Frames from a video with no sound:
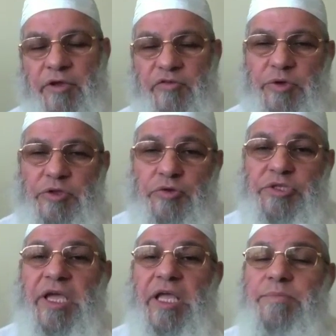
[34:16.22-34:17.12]
Vice versa,
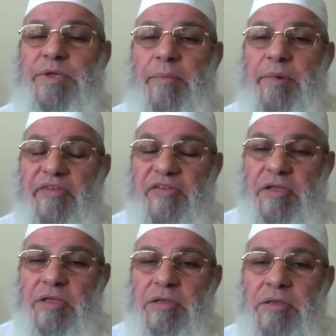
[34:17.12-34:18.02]
dunya can be a
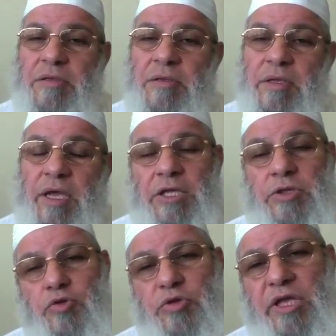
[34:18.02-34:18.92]
blessing
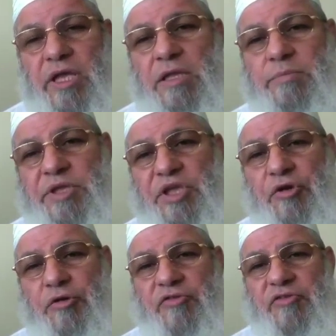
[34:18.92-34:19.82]
and dunya can be
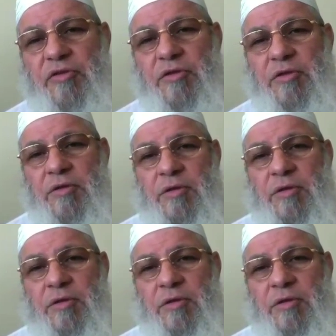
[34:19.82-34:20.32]
curse.